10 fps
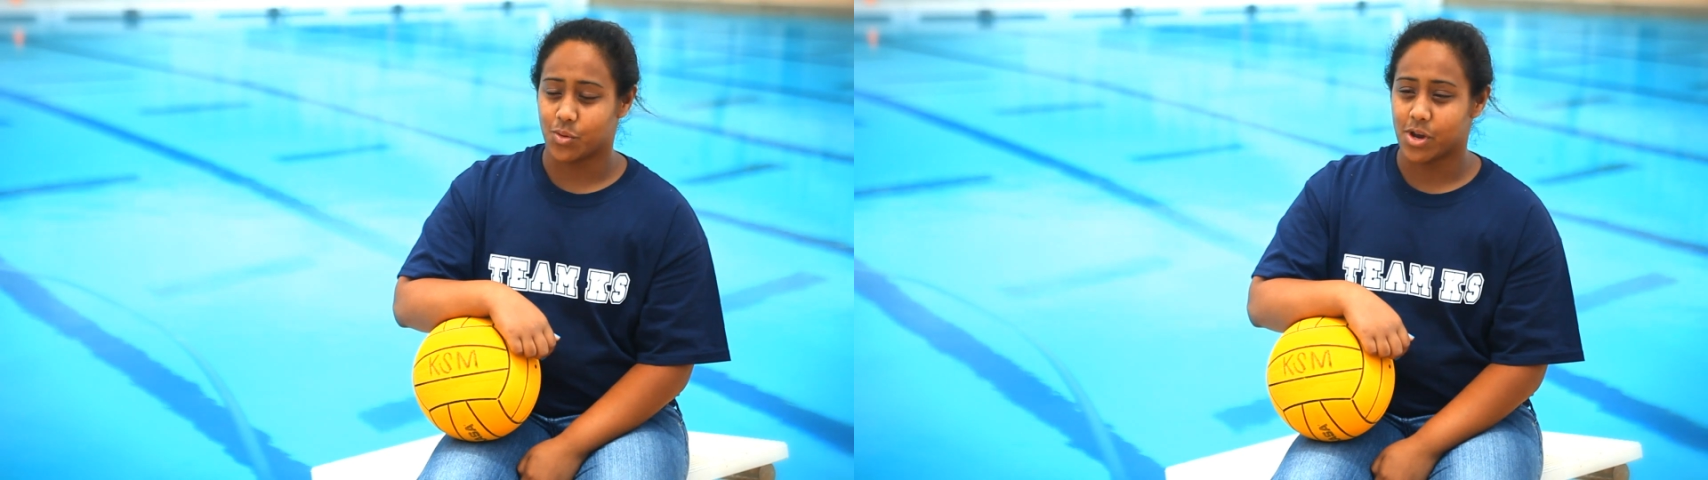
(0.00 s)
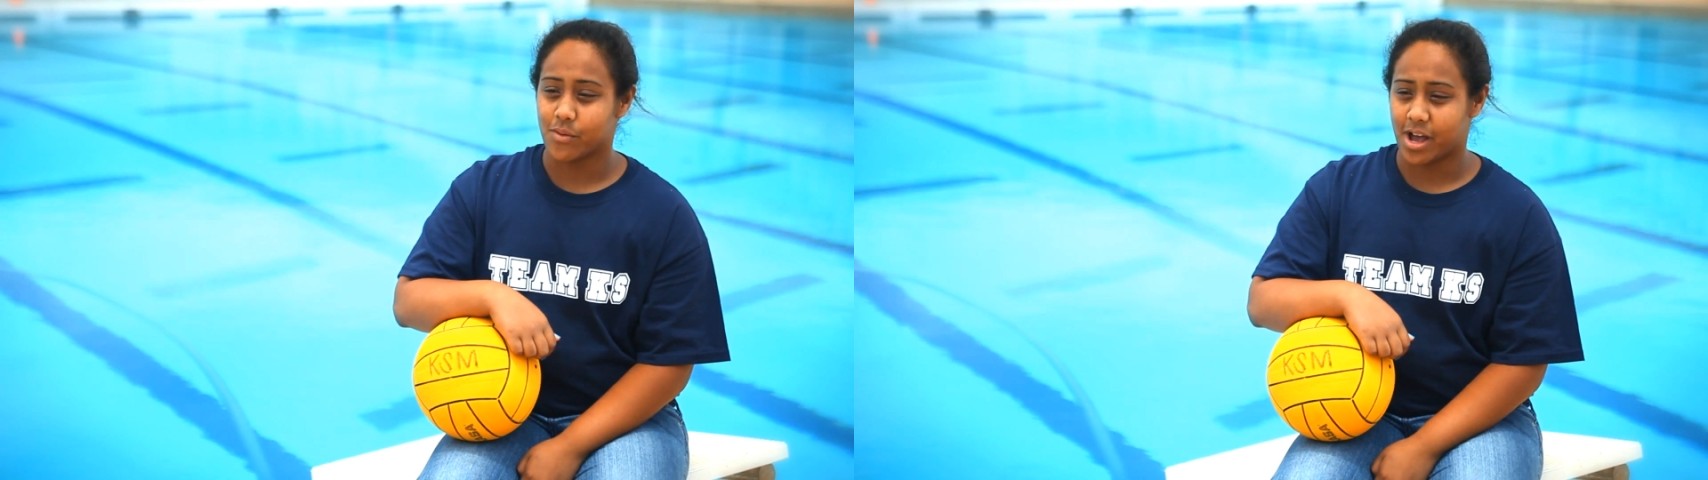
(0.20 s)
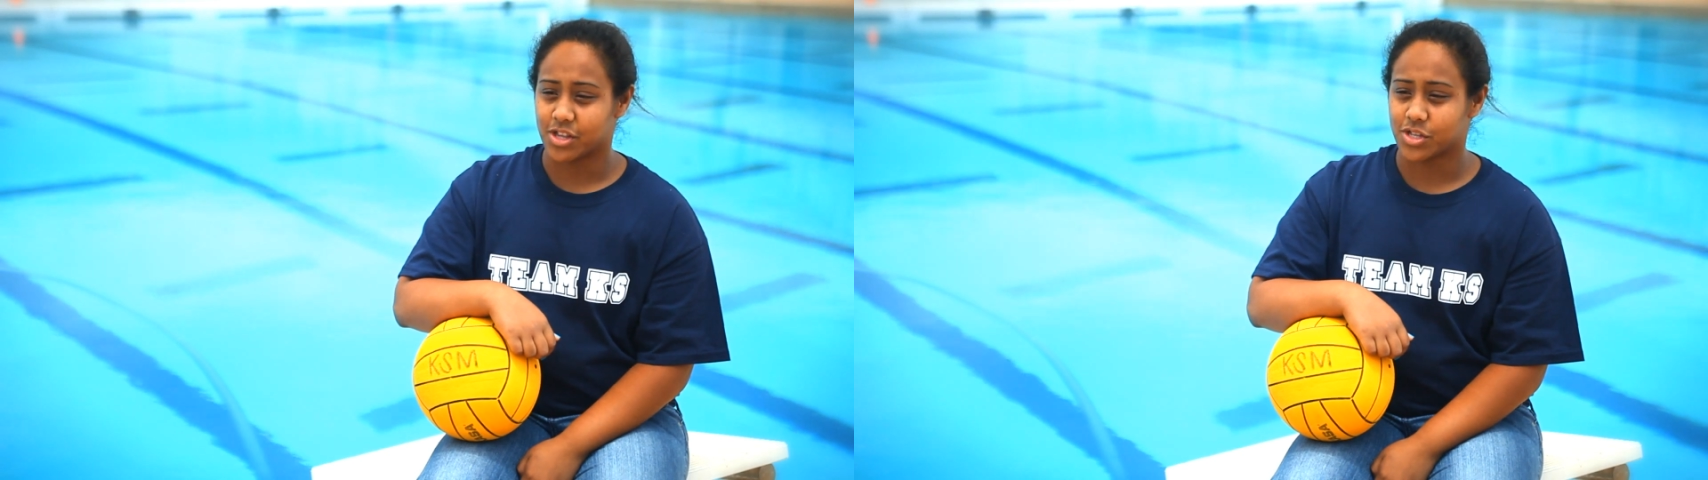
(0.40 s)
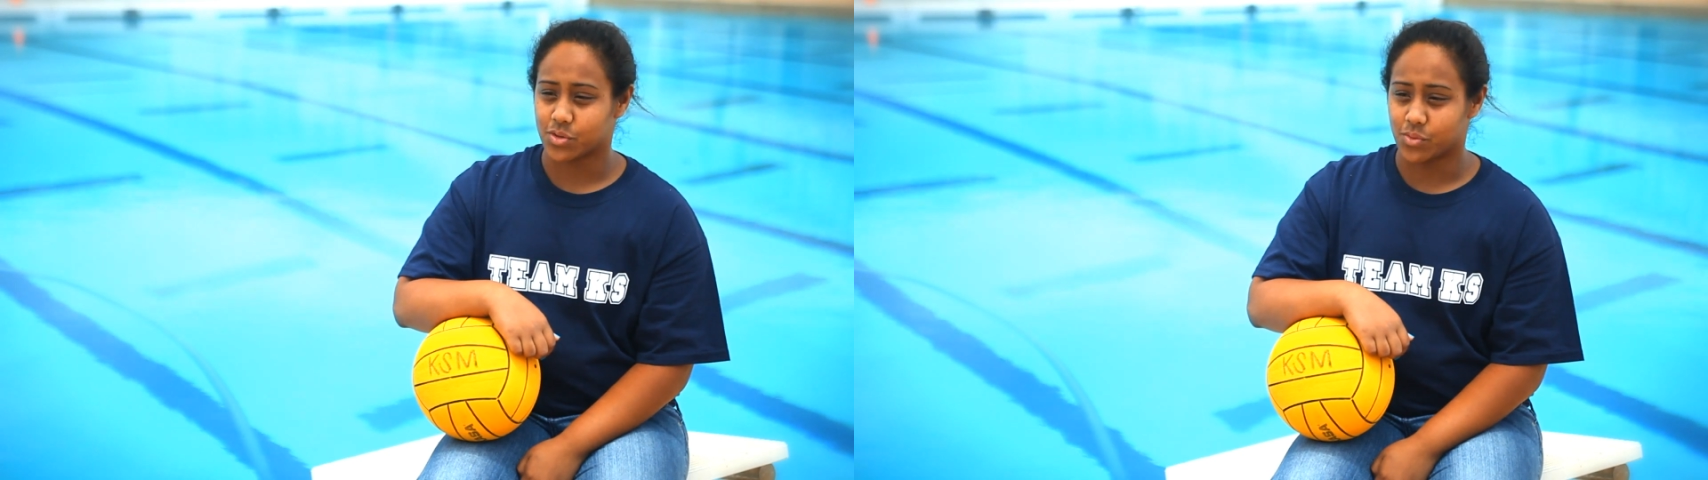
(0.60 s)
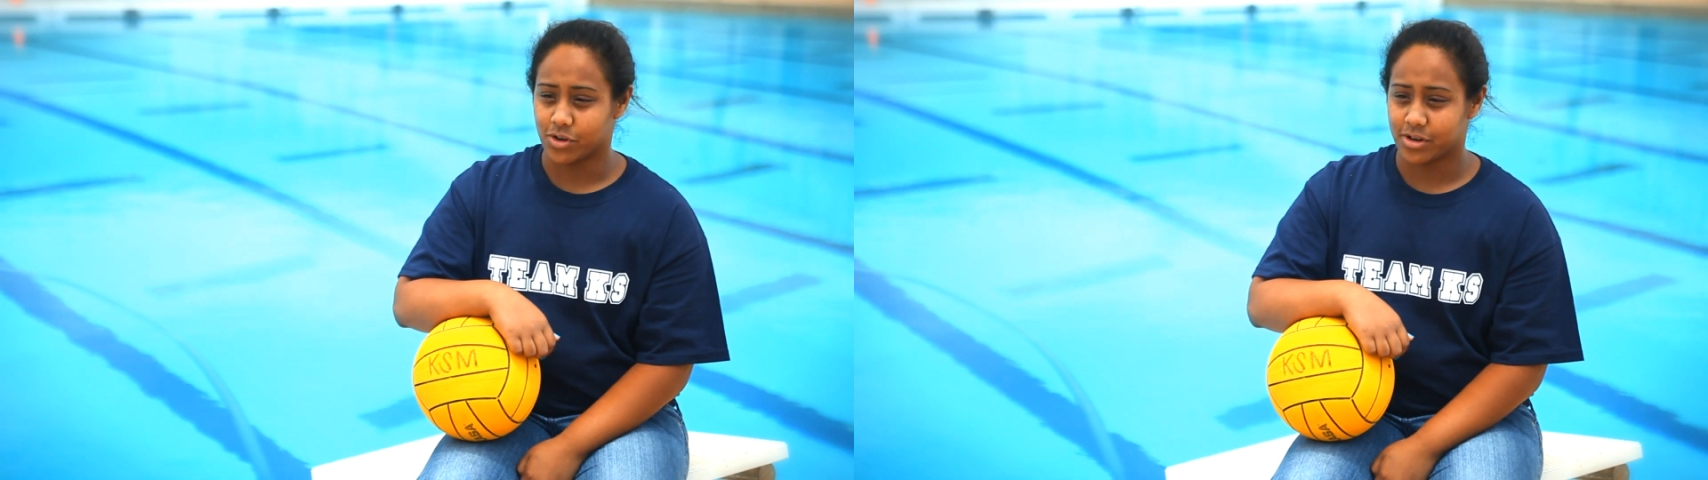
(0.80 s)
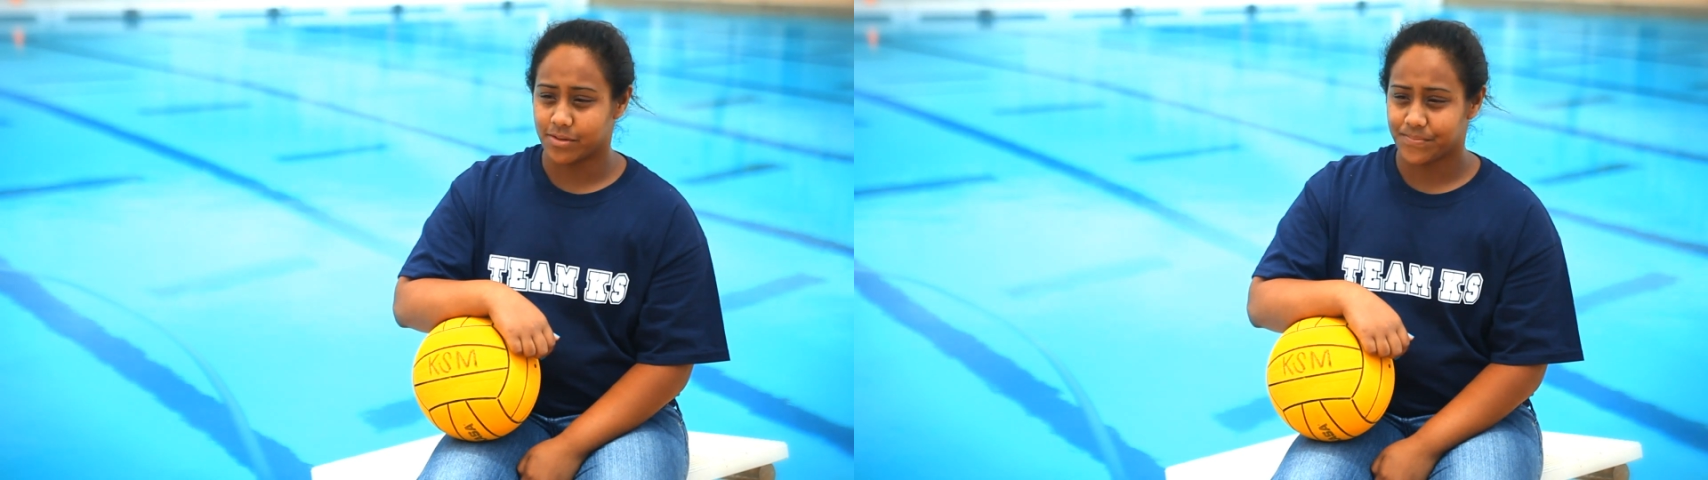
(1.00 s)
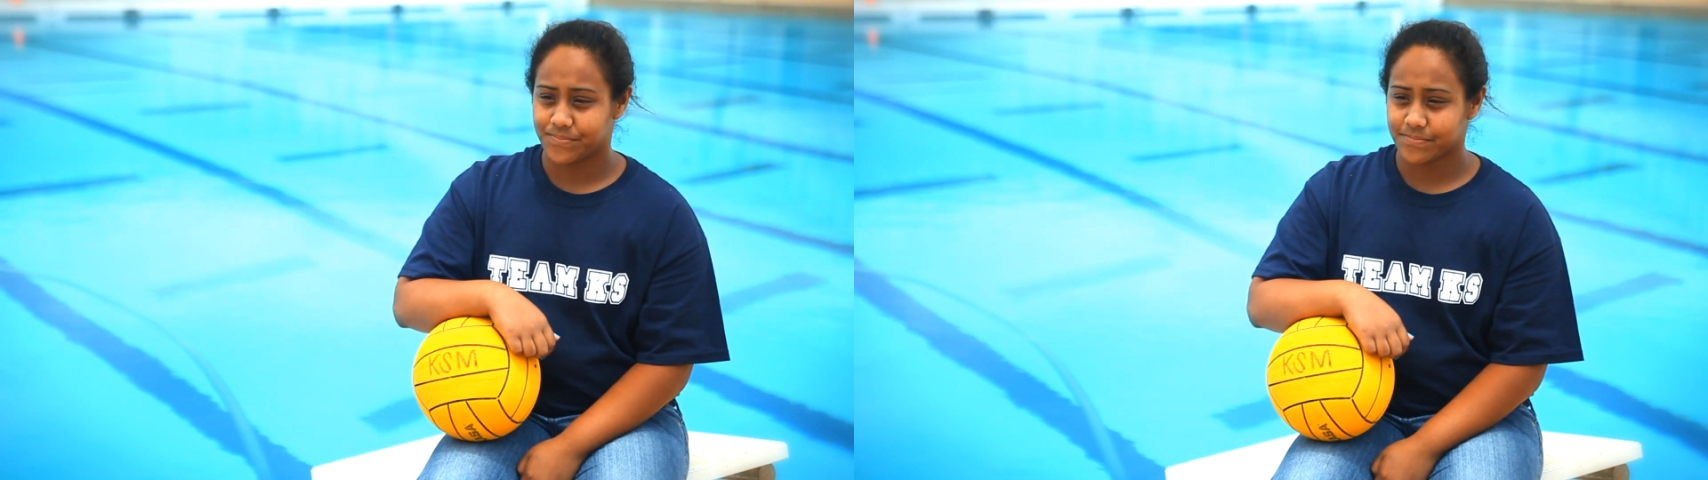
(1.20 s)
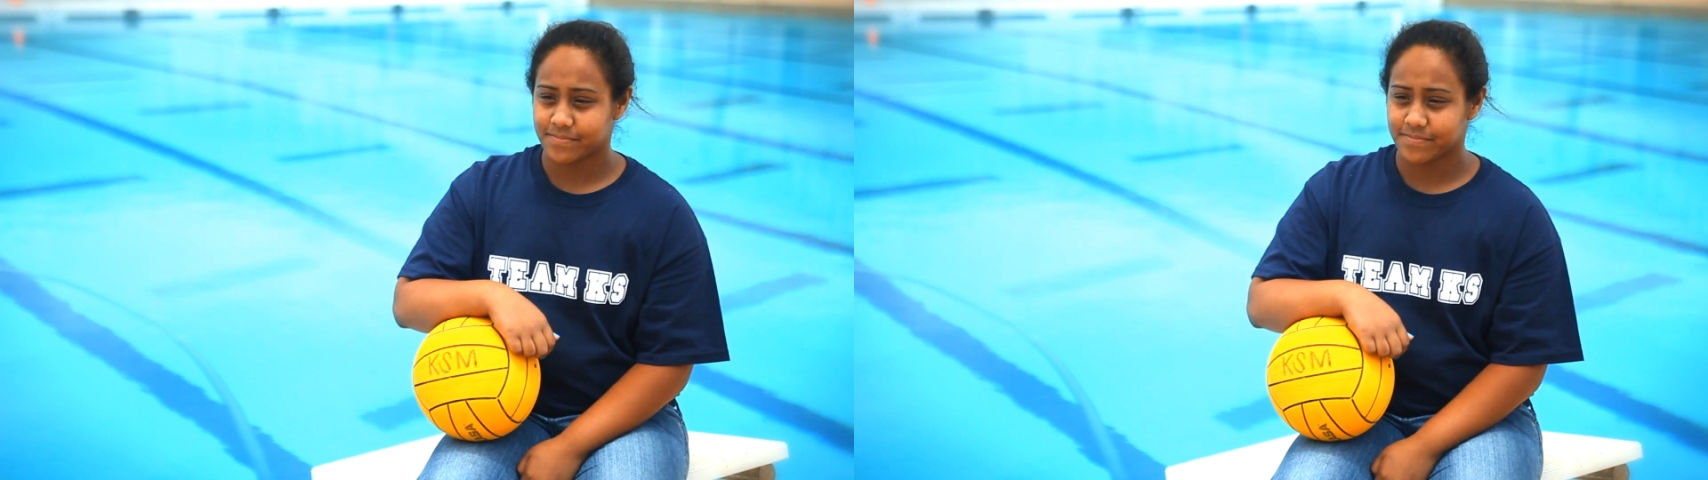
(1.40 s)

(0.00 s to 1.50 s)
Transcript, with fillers: show me around school